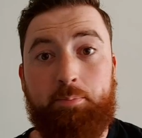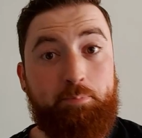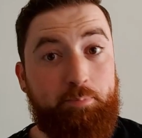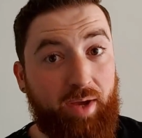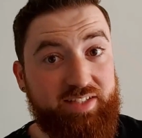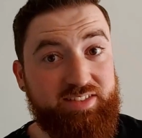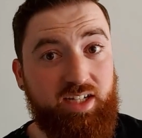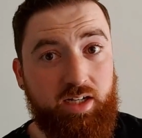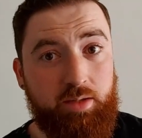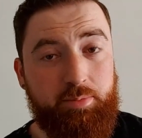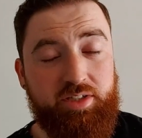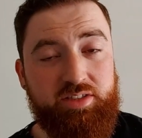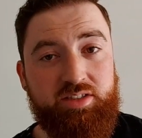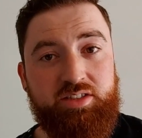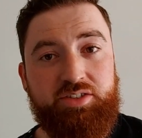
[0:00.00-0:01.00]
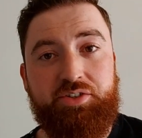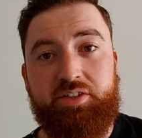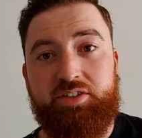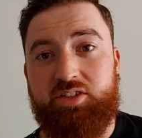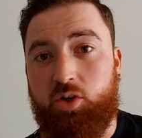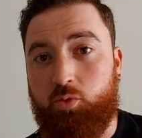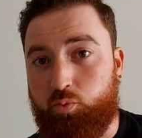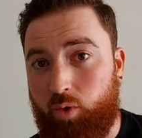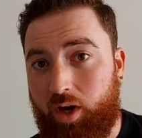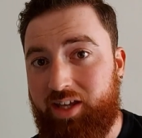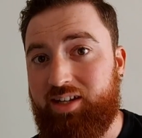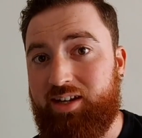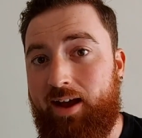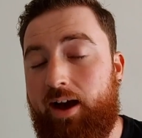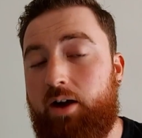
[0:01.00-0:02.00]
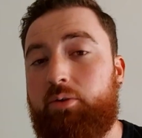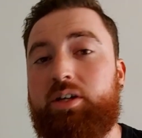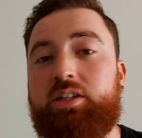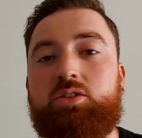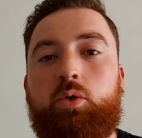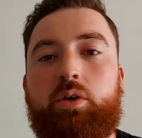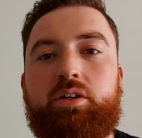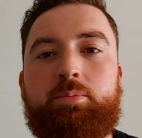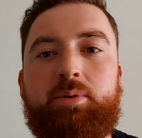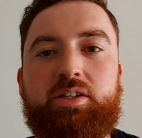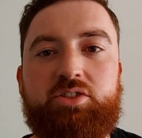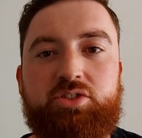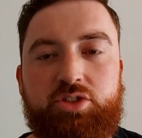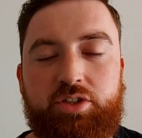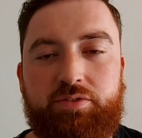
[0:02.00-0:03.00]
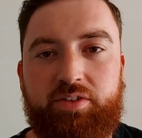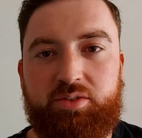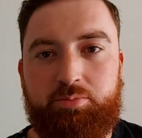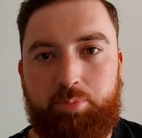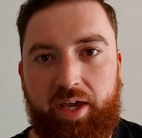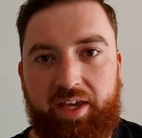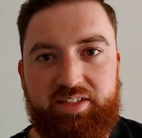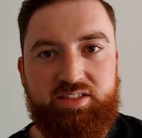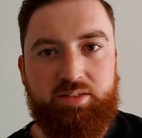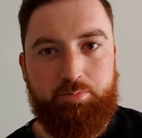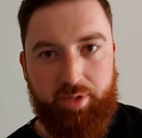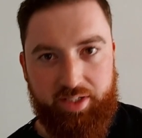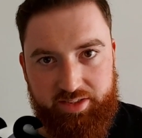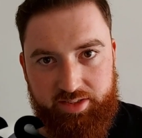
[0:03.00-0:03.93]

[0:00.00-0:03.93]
The best kind of business you can start right now is going to be a service-based